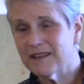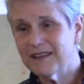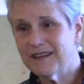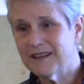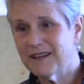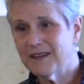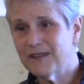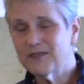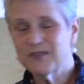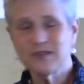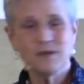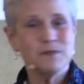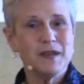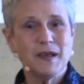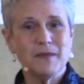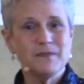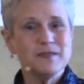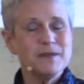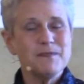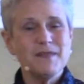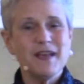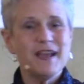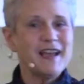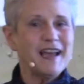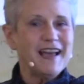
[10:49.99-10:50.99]
You know, sometimes
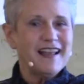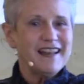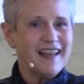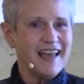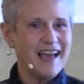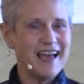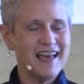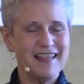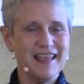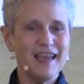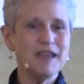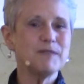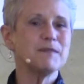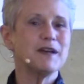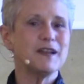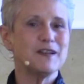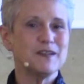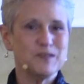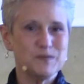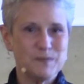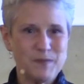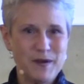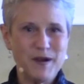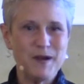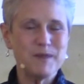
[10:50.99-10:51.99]
I'm like, I, I like my
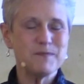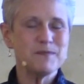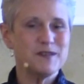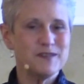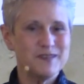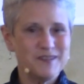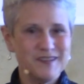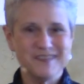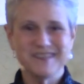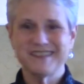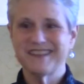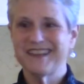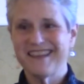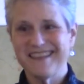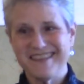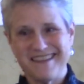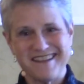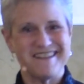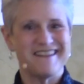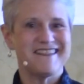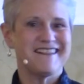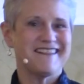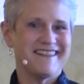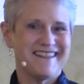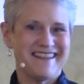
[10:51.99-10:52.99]
despair. I'm going to just stay
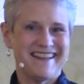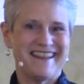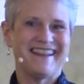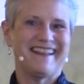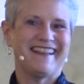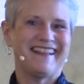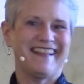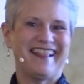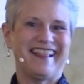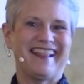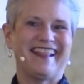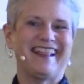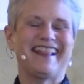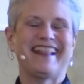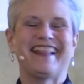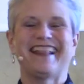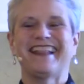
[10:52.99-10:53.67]
there. Yeah, yeah.